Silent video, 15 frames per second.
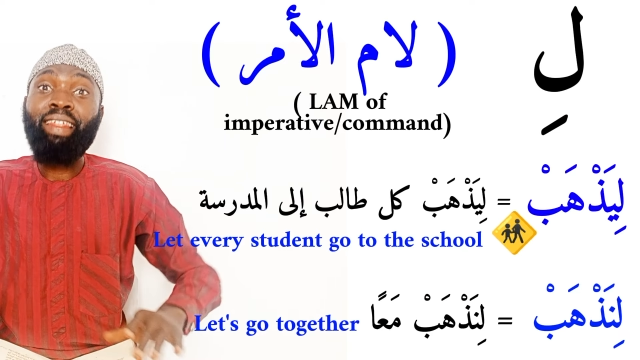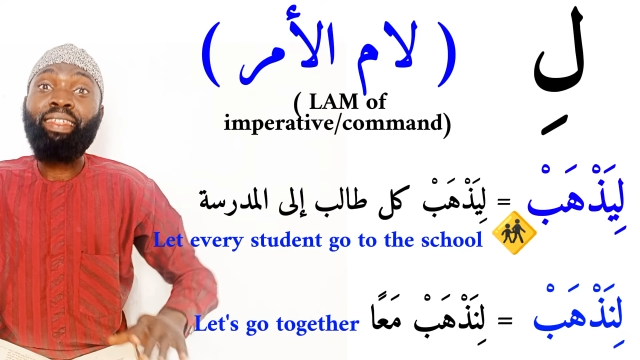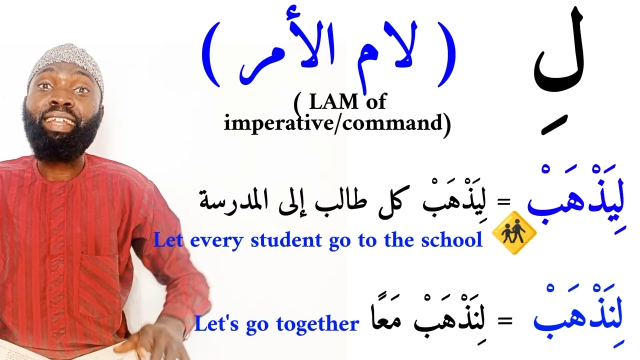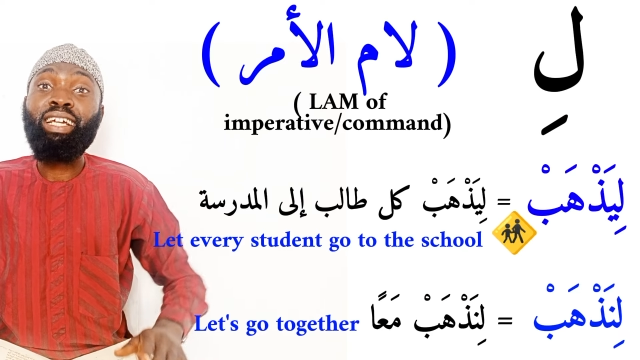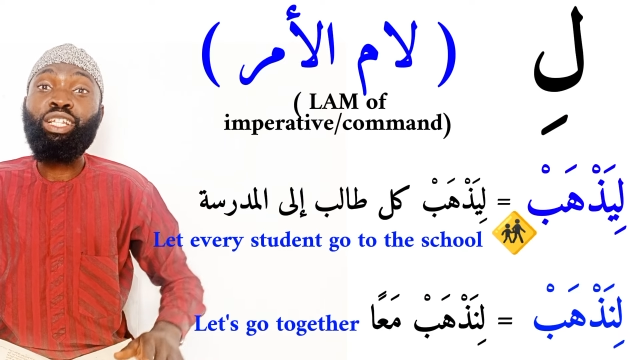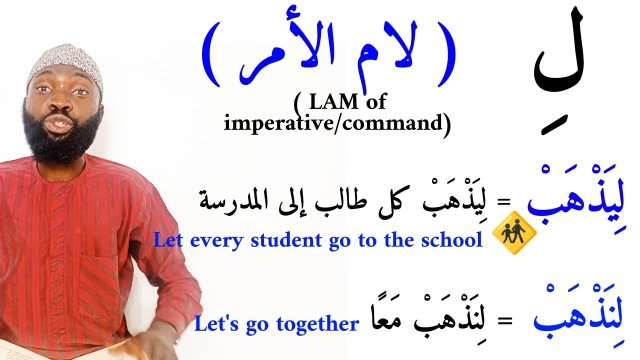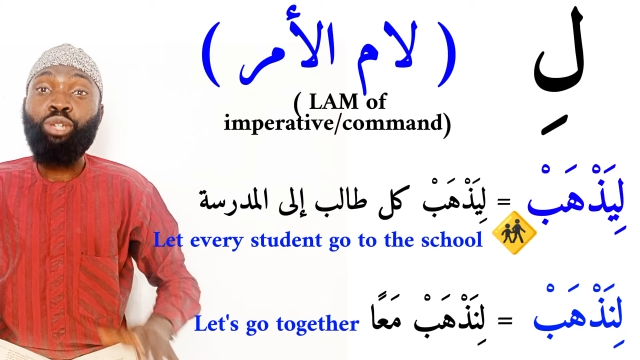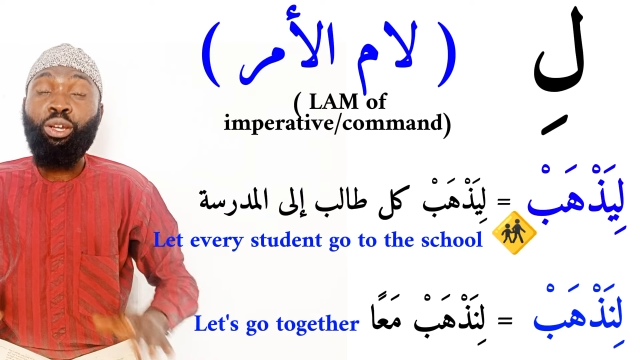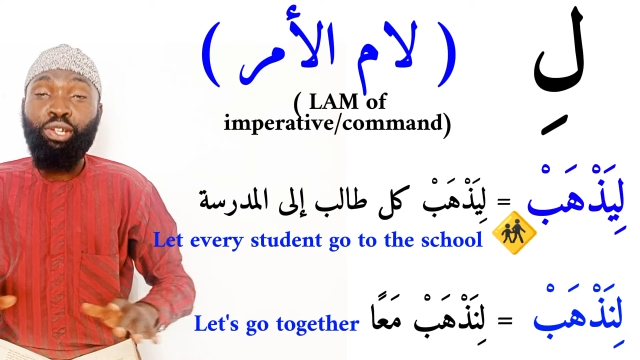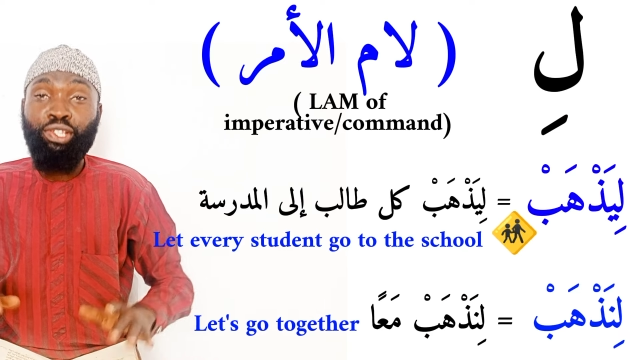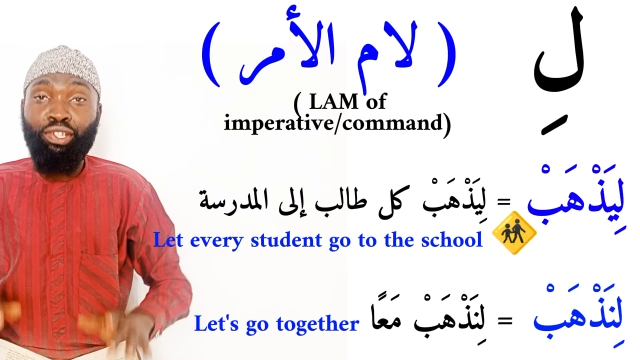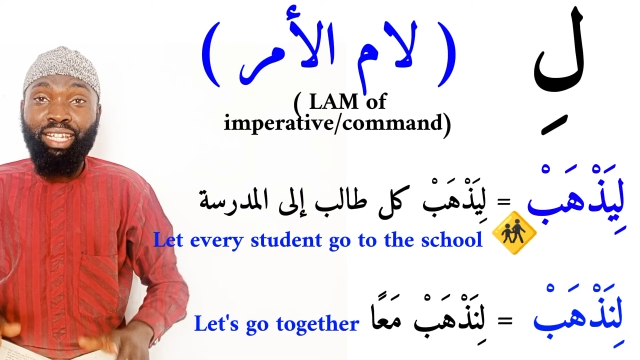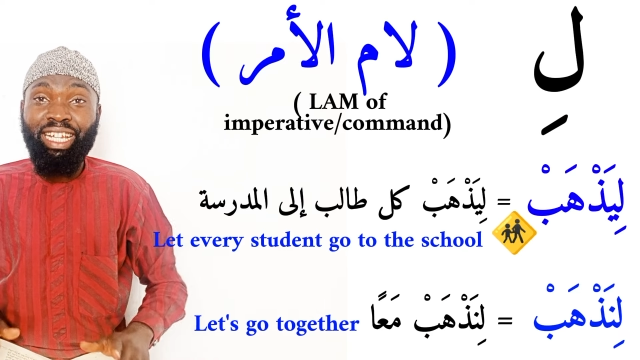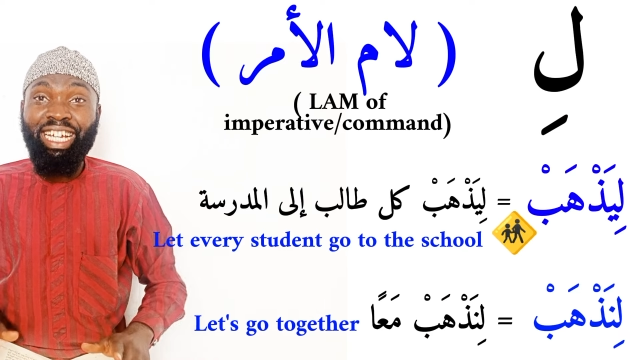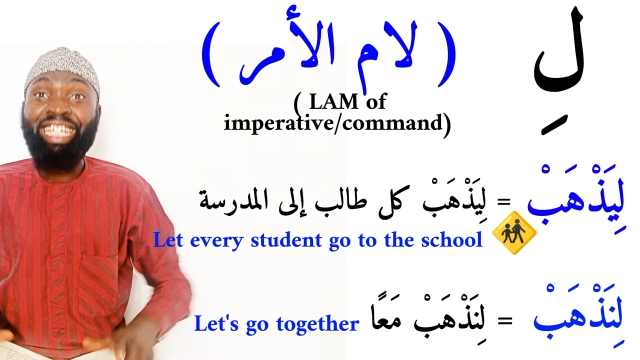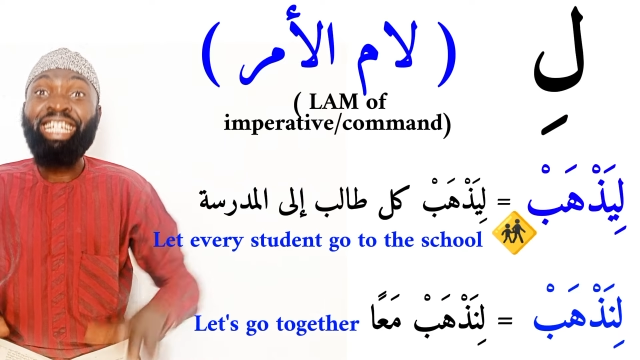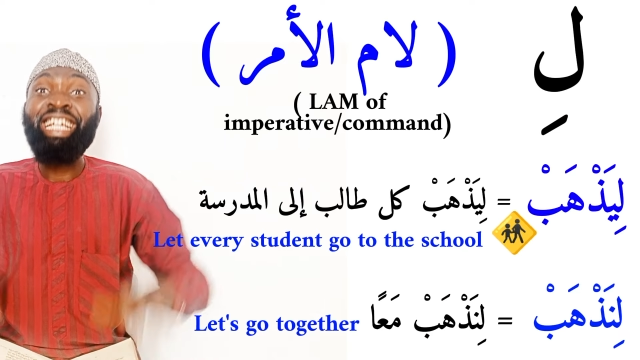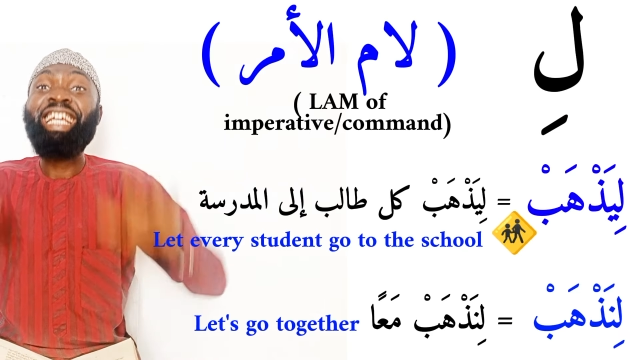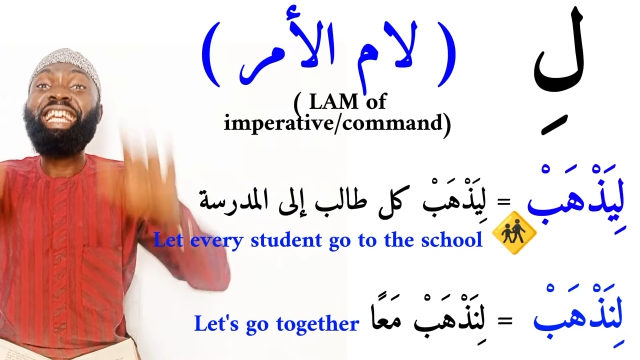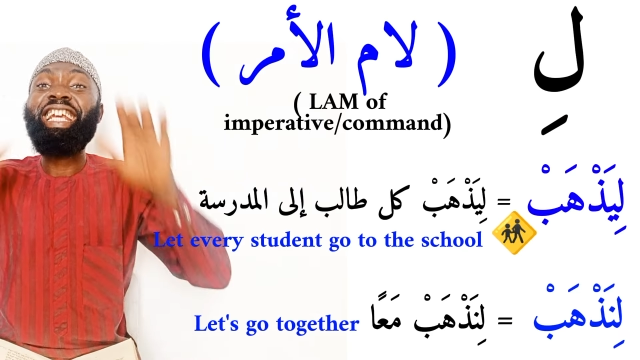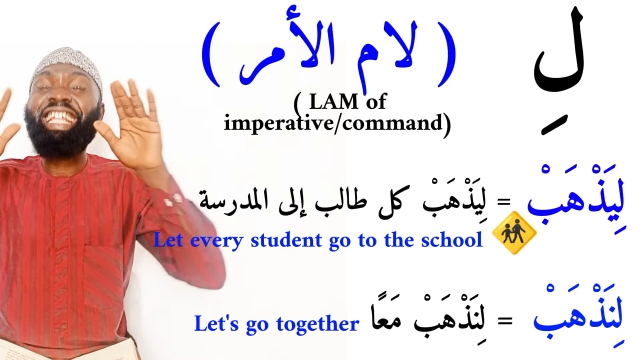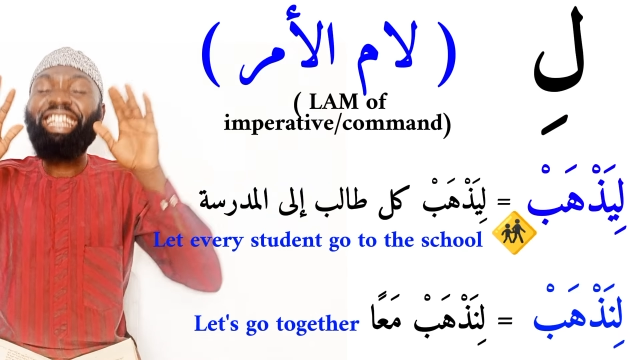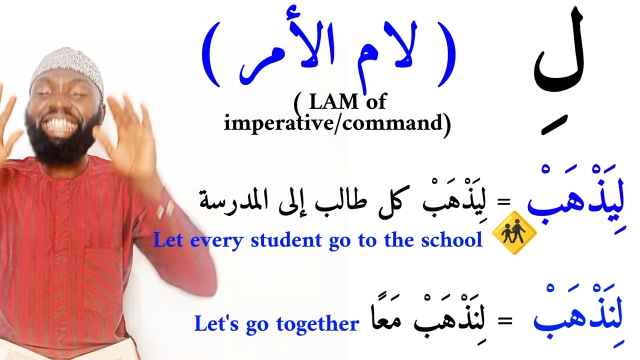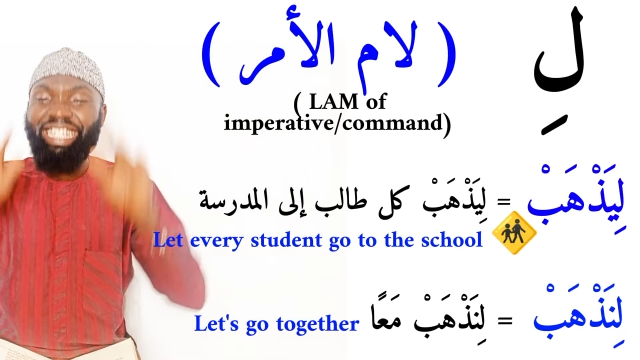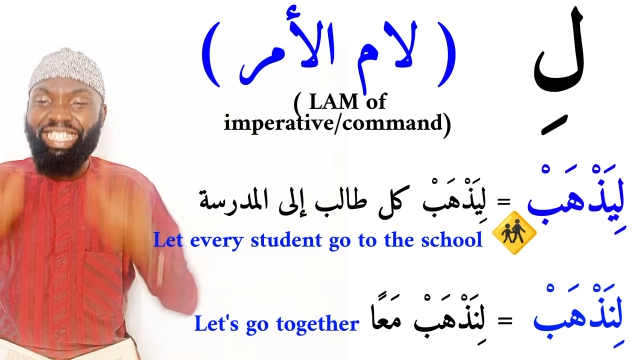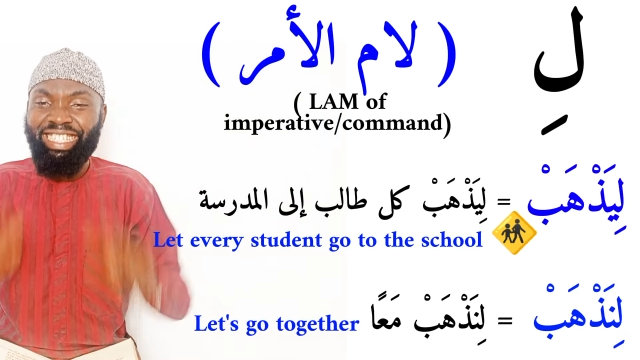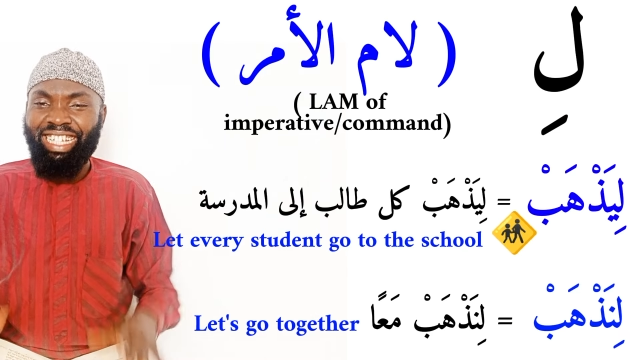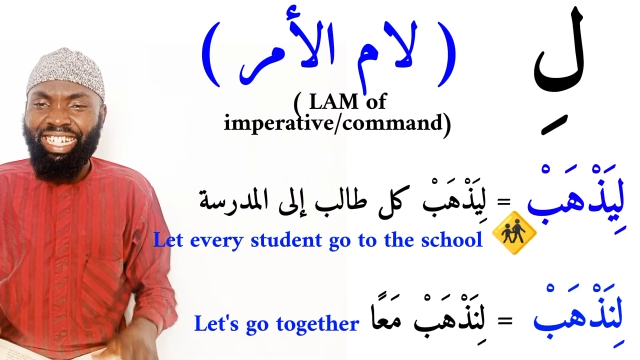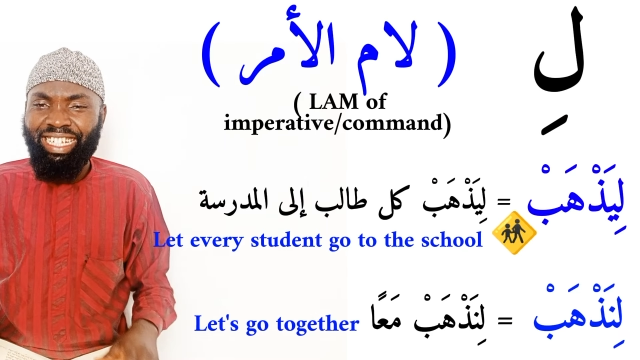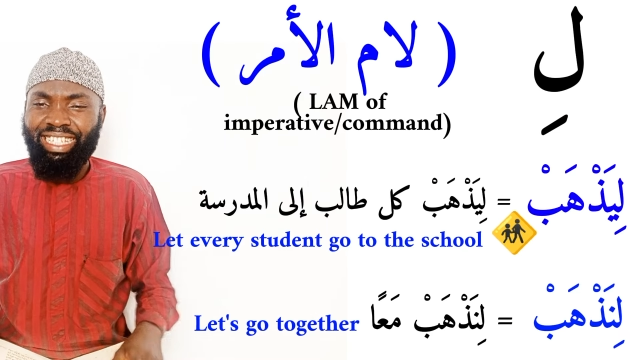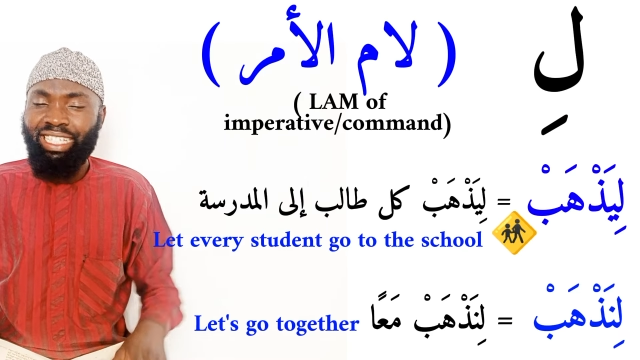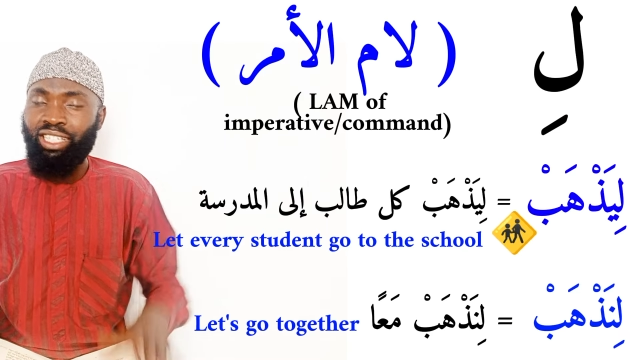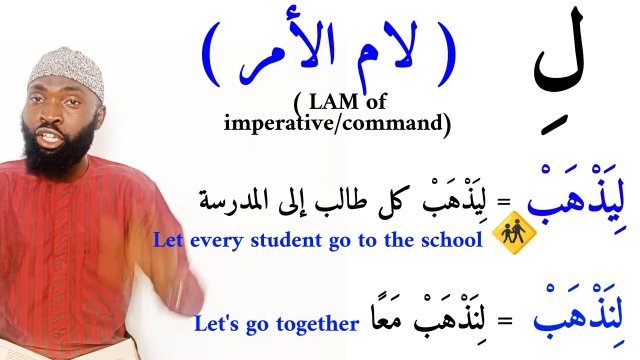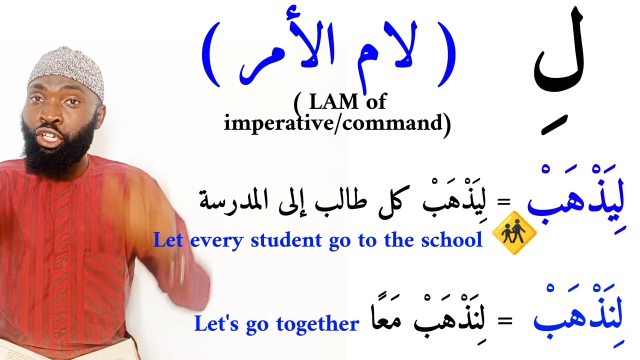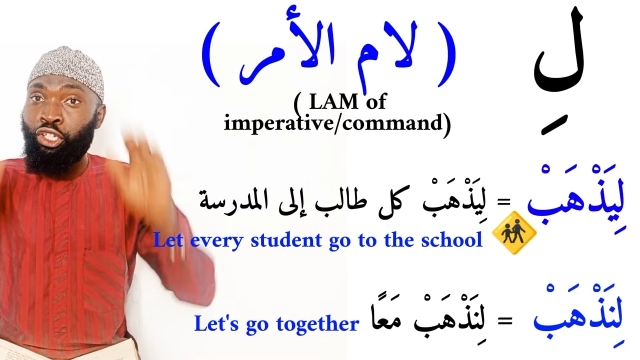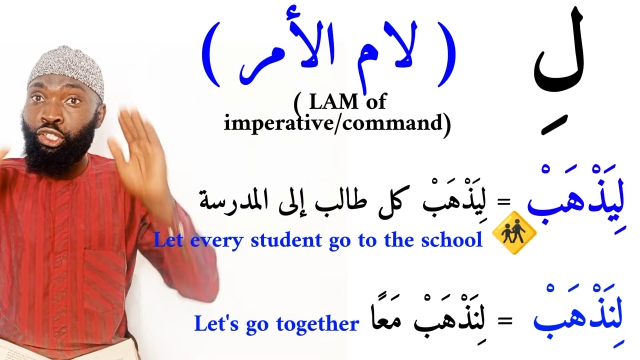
that you are going to learn in this lesson.